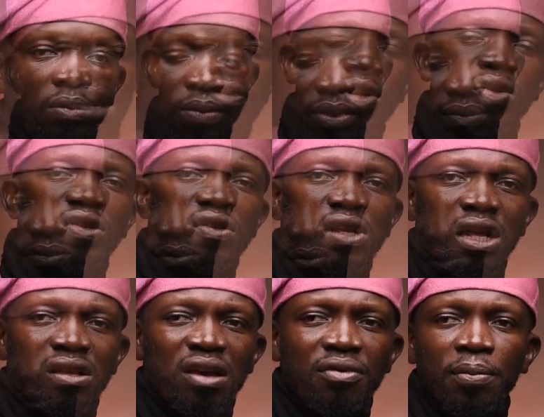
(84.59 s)
Have you noticed
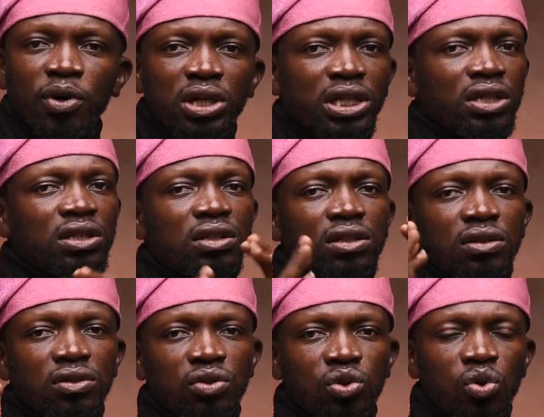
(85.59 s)
that everybody is
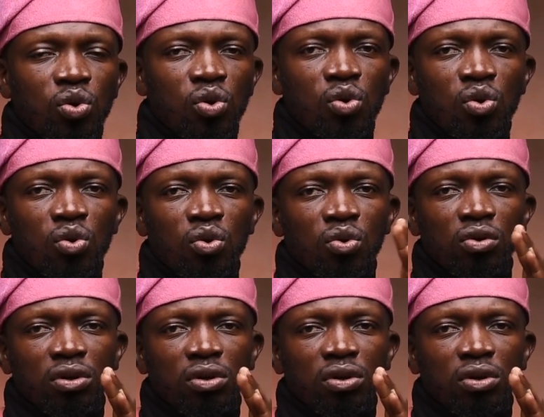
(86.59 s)
so